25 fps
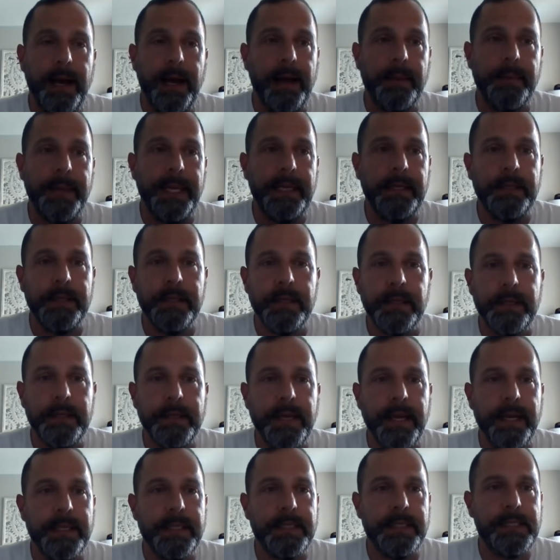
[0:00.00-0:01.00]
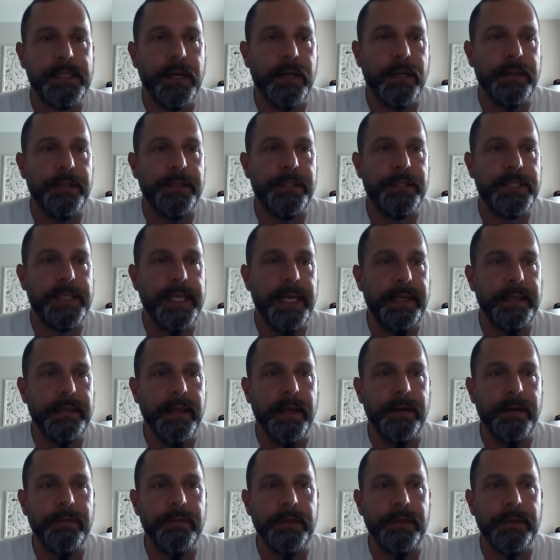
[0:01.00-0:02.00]
I mean, you, you got to start in your state
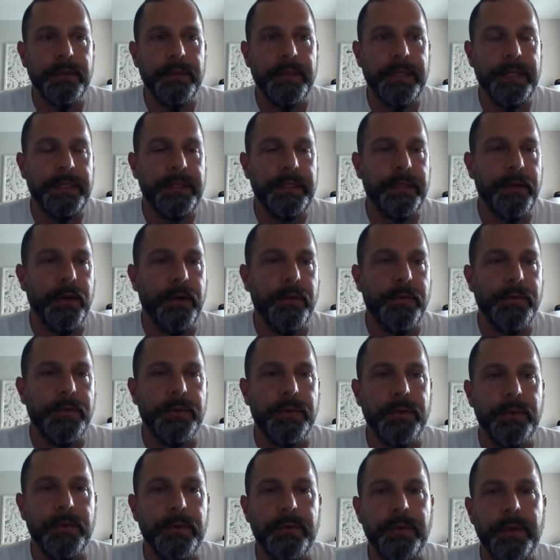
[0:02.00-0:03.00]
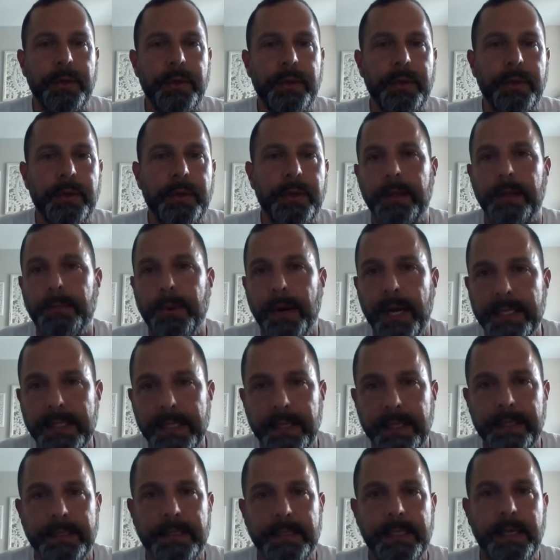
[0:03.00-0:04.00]
level, then you go through the the
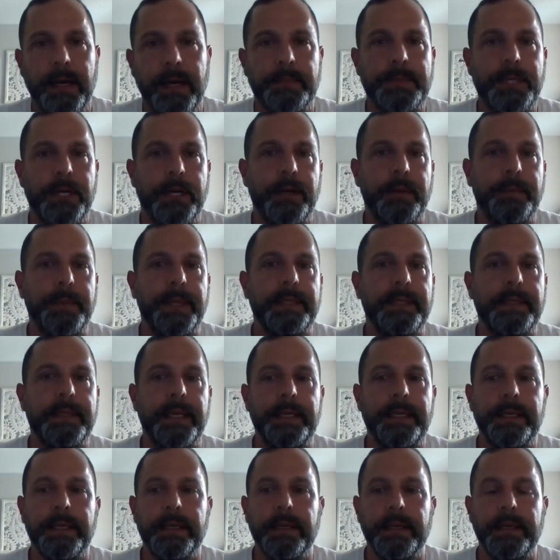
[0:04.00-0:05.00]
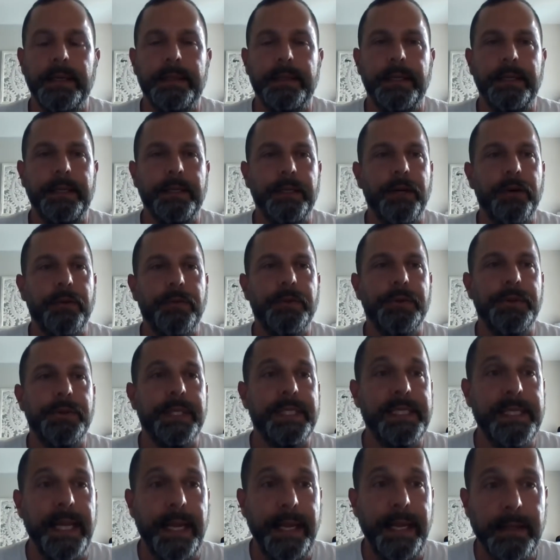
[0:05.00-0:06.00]
President's Cup tournament, then you then you go through the
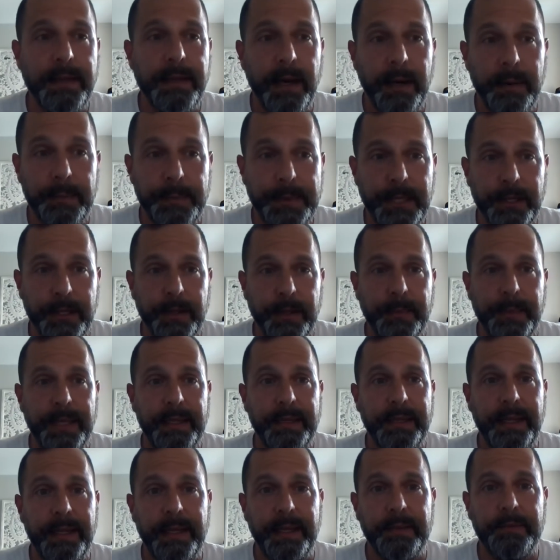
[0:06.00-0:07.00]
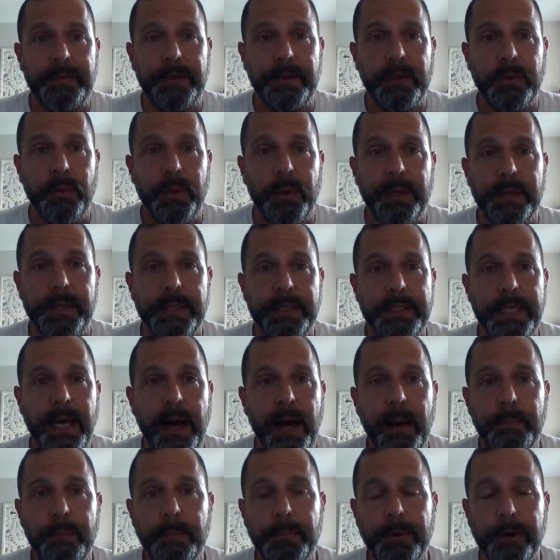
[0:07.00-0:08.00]
State Cup tournament, and then if you're one of the
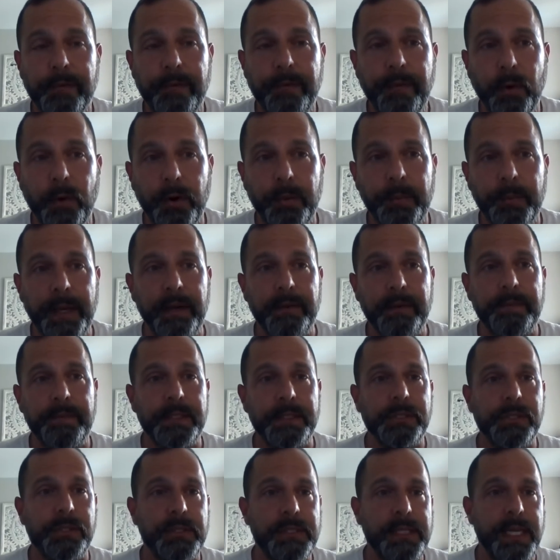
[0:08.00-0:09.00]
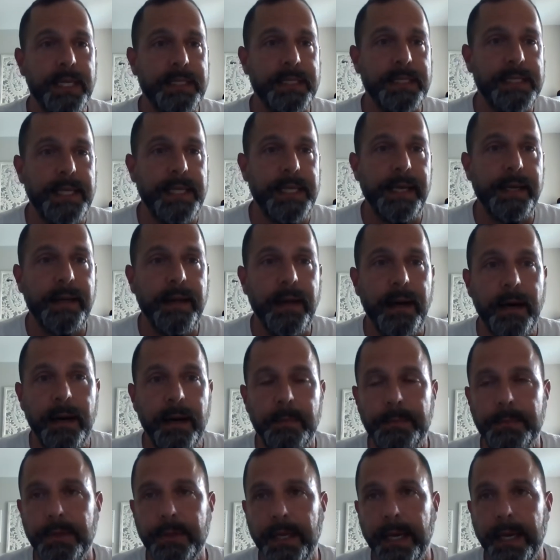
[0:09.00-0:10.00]
top performing officials at State
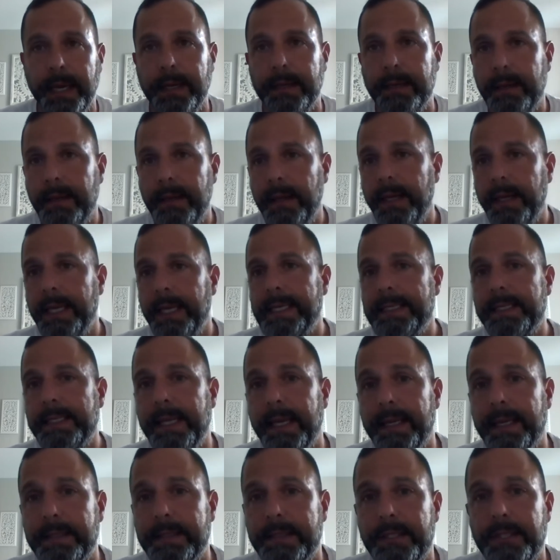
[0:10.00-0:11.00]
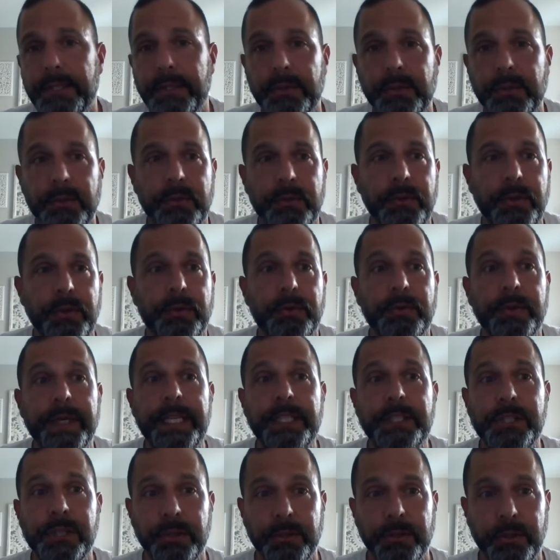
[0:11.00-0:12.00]
Cup, you get sent to the
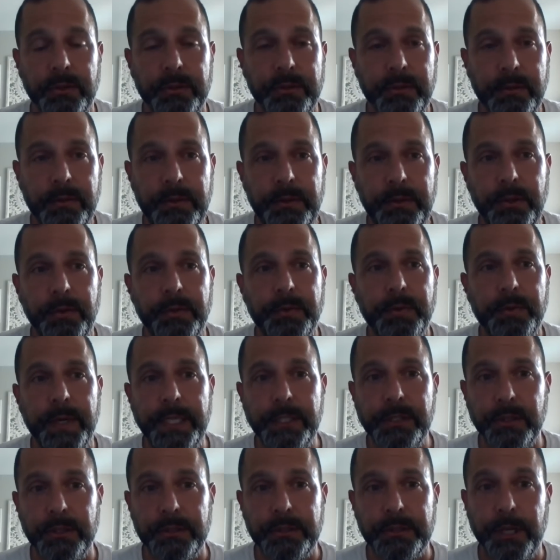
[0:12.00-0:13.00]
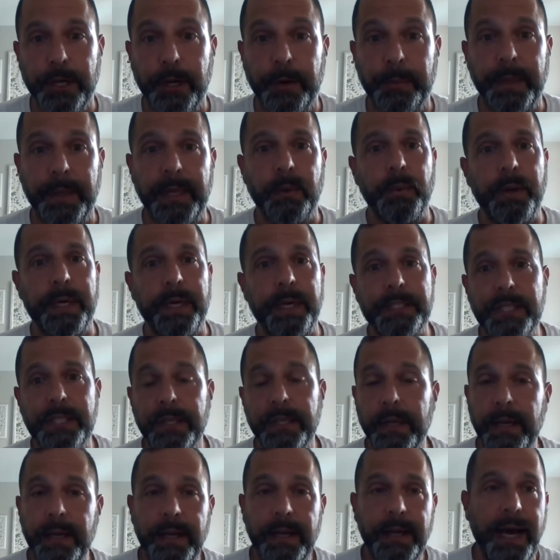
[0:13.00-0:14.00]
regional youth regional tournament, which
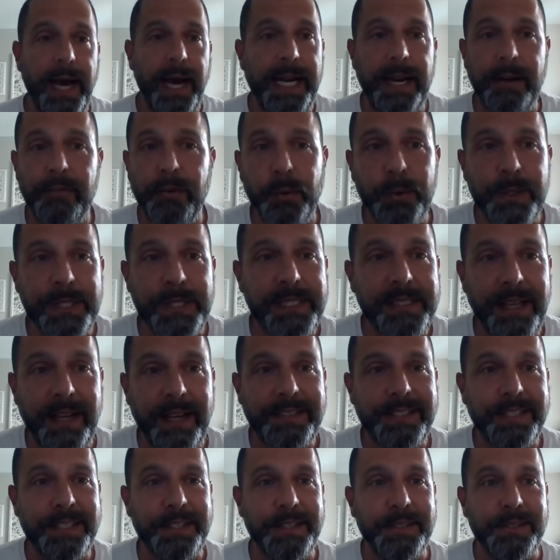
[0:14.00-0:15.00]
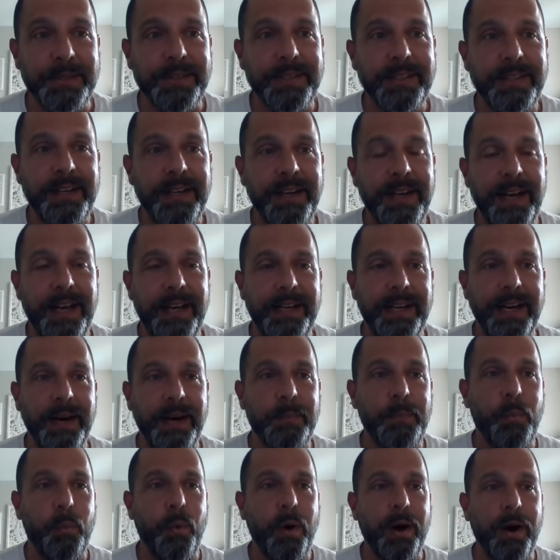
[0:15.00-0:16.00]
I never was sent to, and
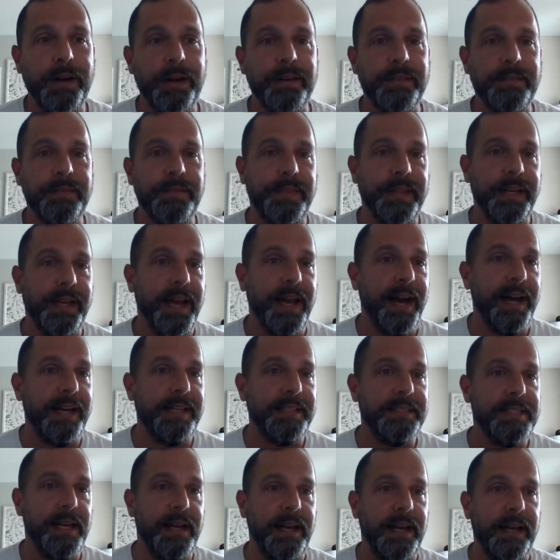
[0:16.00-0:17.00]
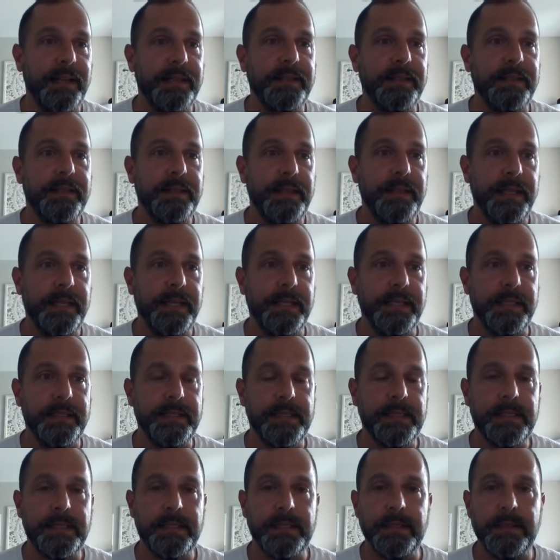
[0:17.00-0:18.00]
I'm one of the guys that
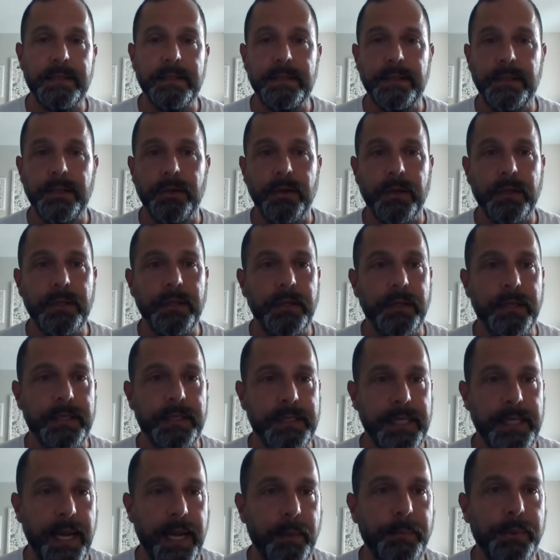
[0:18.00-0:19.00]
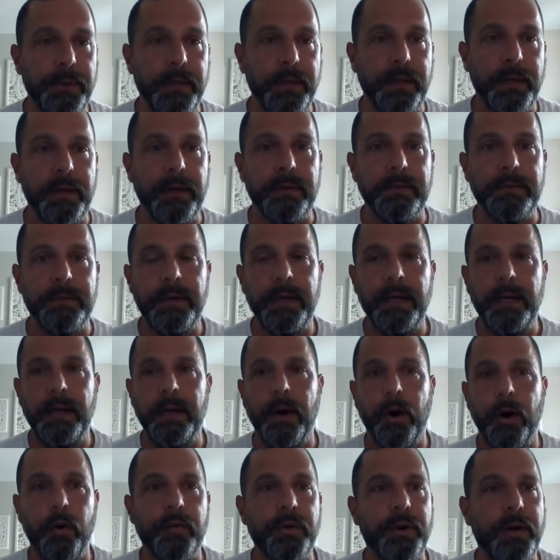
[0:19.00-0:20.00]
is you know a clear example of
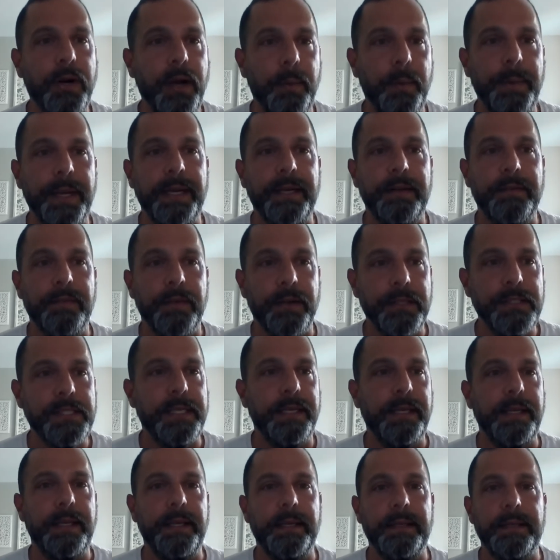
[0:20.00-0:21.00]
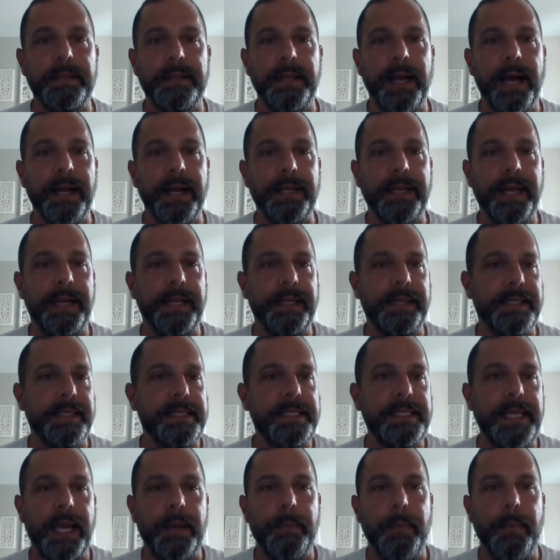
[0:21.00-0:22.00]
overcoming adversity, not getting the
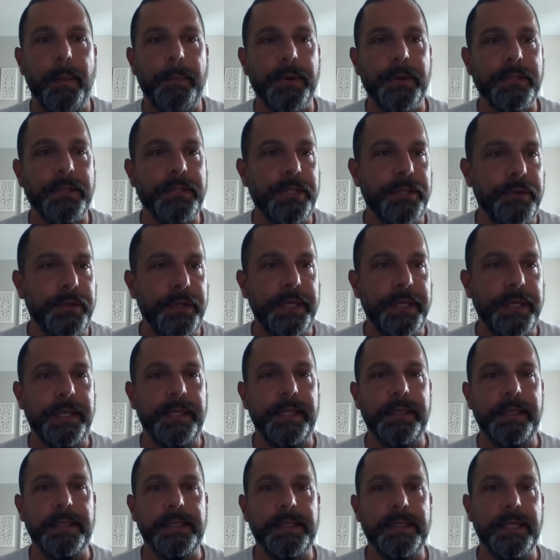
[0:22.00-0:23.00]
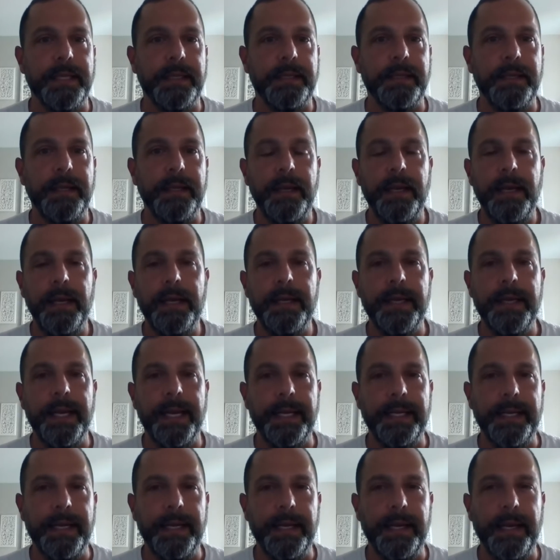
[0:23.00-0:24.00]
same opportunities, and
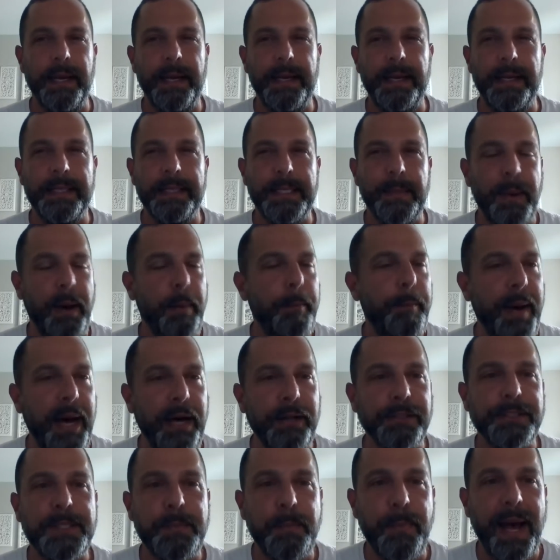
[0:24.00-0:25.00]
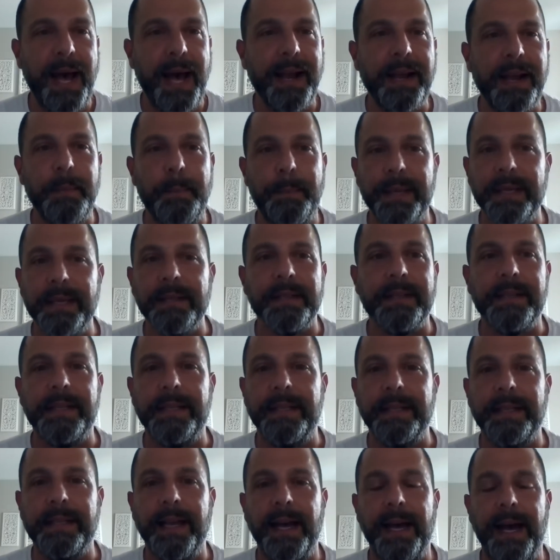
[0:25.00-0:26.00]
it, it's about bounce back
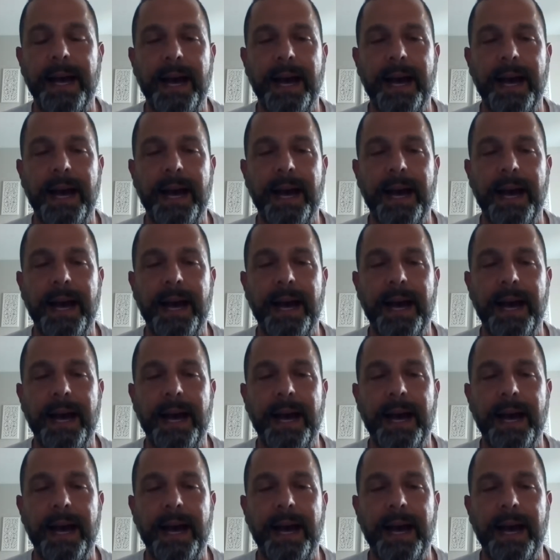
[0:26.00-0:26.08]
ability.